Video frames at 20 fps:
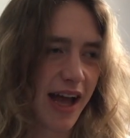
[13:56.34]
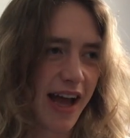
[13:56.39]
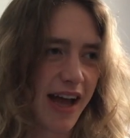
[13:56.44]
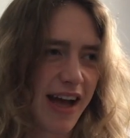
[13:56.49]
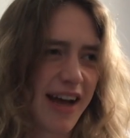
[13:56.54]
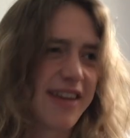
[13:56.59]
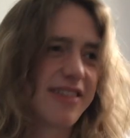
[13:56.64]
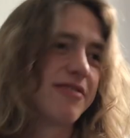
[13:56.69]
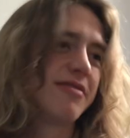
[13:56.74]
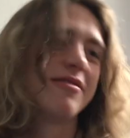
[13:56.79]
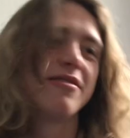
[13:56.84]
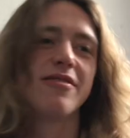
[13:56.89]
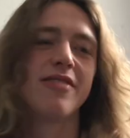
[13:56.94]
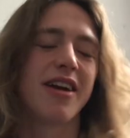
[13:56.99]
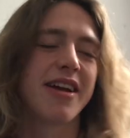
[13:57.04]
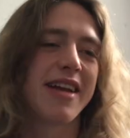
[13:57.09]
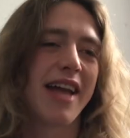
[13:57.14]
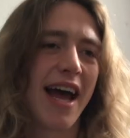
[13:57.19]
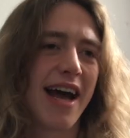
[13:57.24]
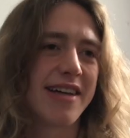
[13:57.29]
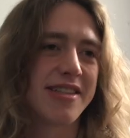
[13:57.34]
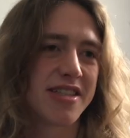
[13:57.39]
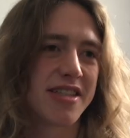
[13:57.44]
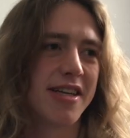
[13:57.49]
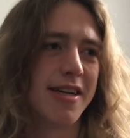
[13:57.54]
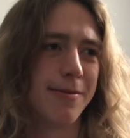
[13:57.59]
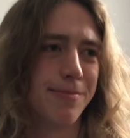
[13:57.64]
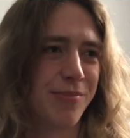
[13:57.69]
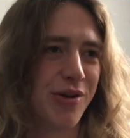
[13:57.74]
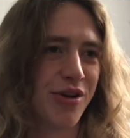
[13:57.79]
has
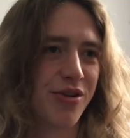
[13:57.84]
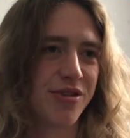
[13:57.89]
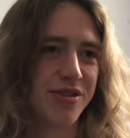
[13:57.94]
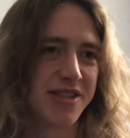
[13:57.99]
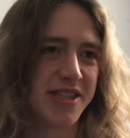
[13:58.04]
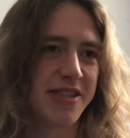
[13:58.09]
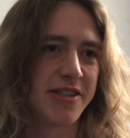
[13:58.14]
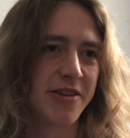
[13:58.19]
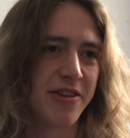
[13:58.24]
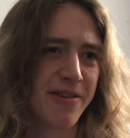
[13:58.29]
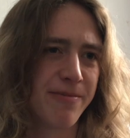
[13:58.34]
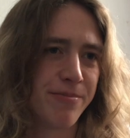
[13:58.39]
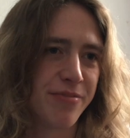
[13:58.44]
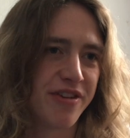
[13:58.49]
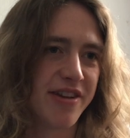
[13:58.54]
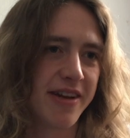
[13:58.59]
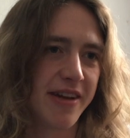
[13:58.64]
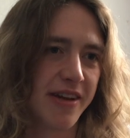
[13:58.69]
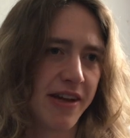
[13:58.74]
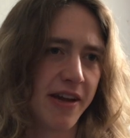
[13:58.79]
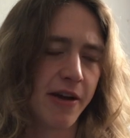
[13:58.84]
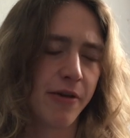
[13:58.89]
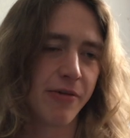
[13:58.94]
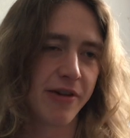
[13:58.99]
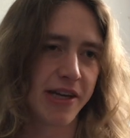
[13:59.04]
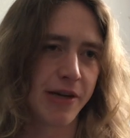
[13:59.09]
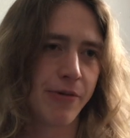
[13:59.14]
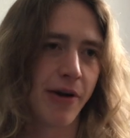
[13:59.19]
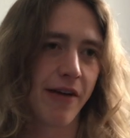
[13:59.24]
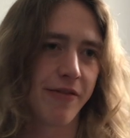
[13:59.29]
the ability to complete you,
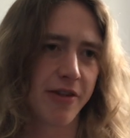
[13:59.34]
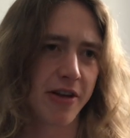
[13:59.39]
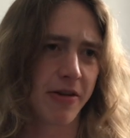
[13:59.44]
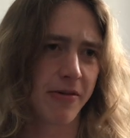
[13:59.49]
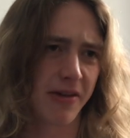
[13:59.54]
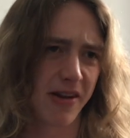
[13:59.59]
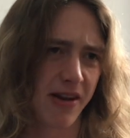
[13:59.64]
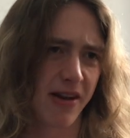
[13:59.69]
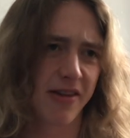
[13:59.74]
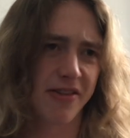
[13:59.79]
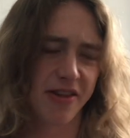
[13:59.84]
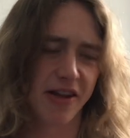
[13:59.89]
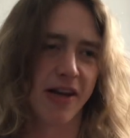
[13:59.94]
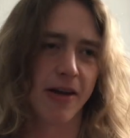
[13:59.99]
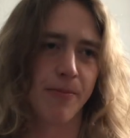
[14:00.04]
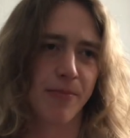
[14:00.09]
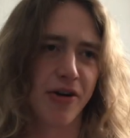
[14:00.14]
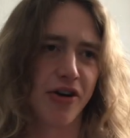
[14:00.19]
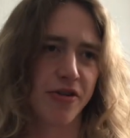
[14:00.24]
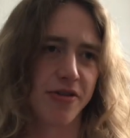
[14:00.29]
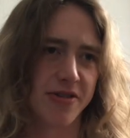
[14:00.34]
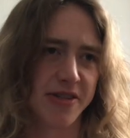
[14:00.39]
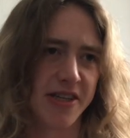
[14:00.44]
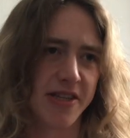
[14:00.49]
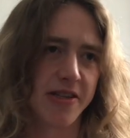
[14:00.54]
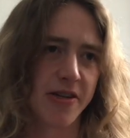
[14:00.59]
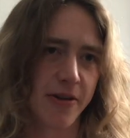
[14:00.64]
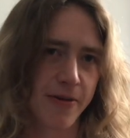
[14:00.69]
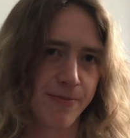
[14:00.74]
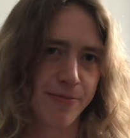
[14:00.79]
and you have the ability
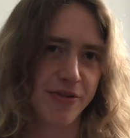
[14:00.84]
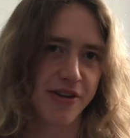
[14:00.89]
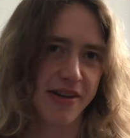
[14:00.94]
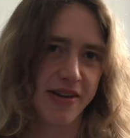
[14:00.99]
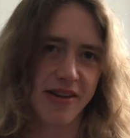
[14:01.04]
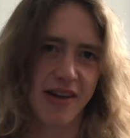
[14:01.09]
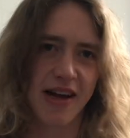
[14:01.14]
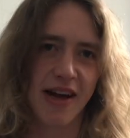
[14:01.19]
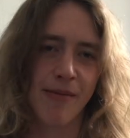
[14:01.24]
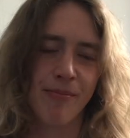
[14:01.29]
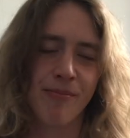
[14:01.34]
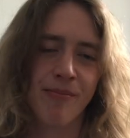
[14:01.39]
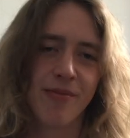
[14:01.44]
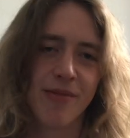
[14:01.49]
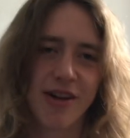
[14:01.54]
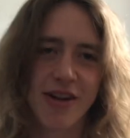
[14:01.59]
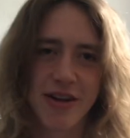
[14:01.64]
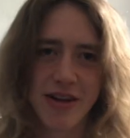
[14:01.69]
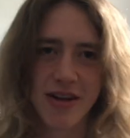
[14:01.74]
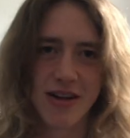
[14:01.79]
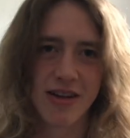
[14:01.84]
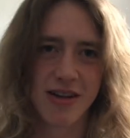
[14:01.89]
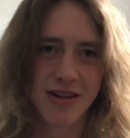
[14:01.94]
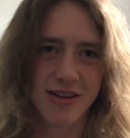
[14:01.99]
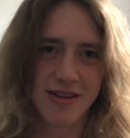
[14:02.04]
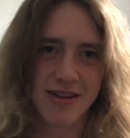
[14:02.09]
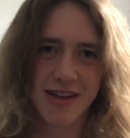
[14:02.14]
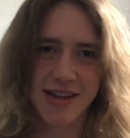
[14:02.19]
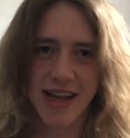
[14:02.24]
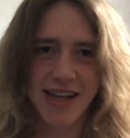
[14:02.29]
to complete them.
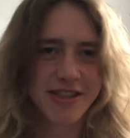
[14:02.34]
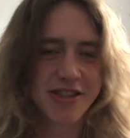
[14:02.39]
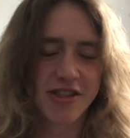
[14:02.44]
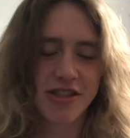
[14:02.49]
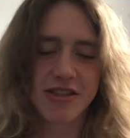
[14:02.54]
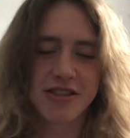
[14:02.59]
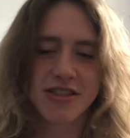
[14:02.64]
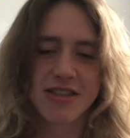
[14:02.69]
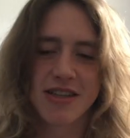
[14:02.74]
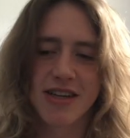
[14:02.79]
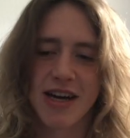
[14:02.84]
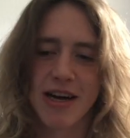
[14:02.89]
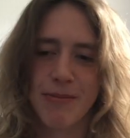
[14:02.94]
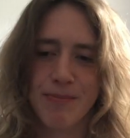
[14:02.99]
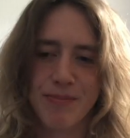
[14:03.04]
Like, that's just a